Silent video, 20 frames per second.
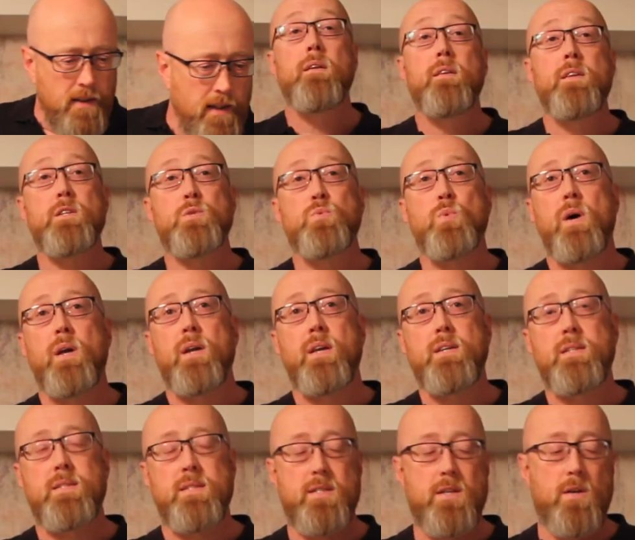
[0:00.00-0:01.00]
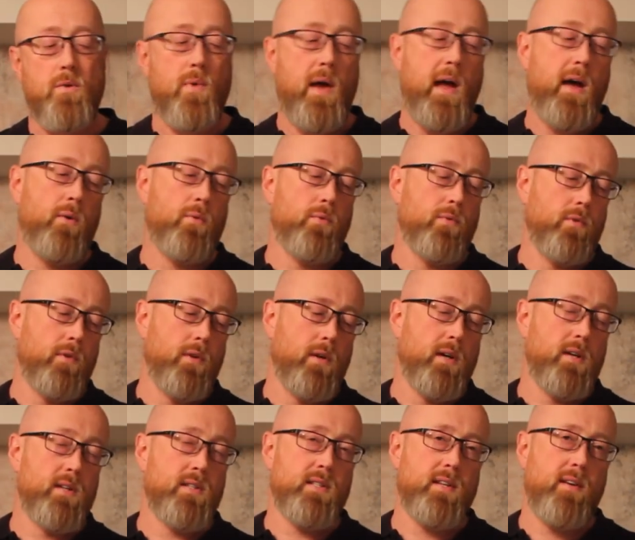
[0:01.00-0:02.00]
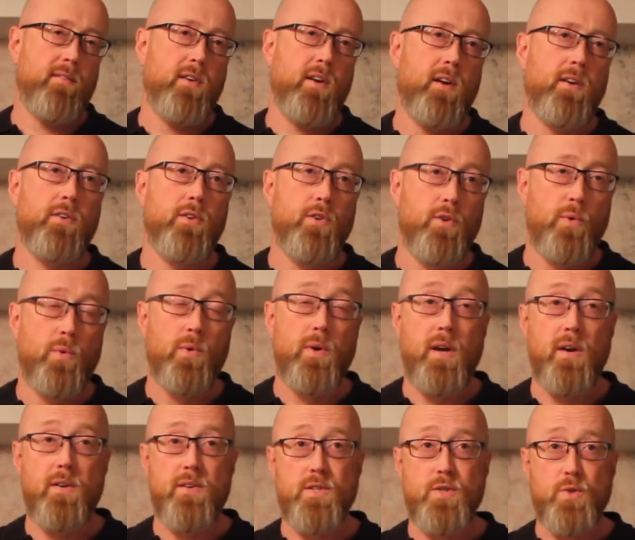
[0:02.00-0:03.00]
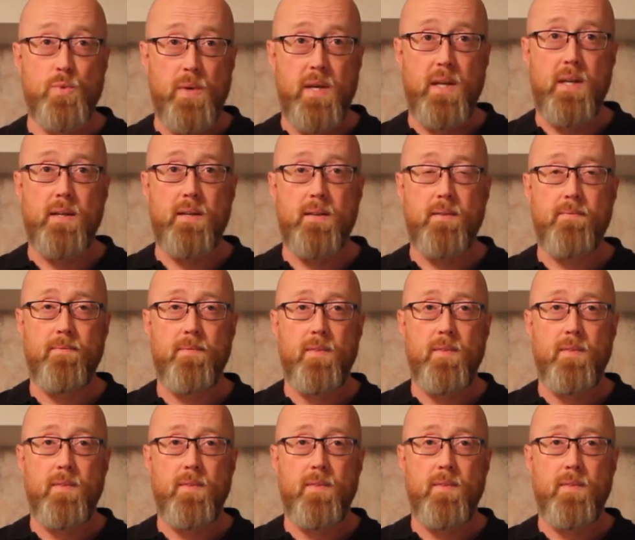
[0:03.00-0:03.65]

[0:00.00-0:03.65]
this one is around 700 euro here in Sweden,